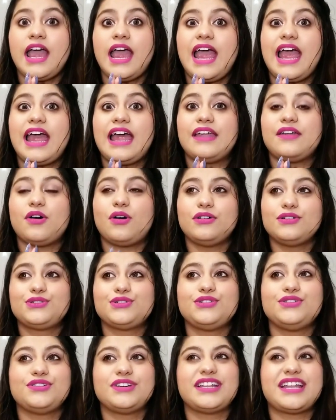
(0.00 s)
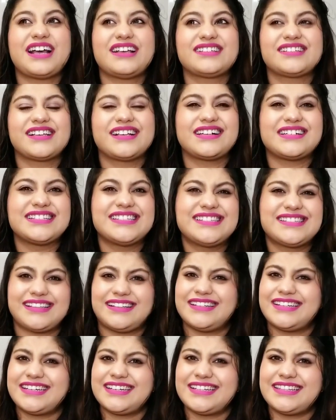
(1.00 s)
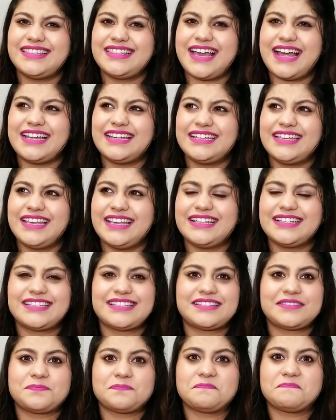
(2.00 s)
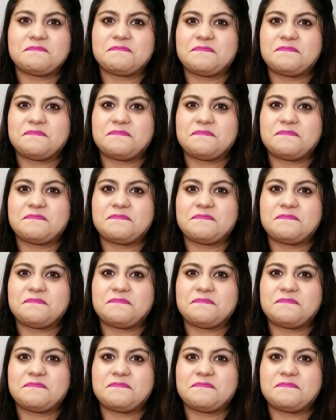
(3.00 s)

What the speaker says: and also you can ask a consultant in that case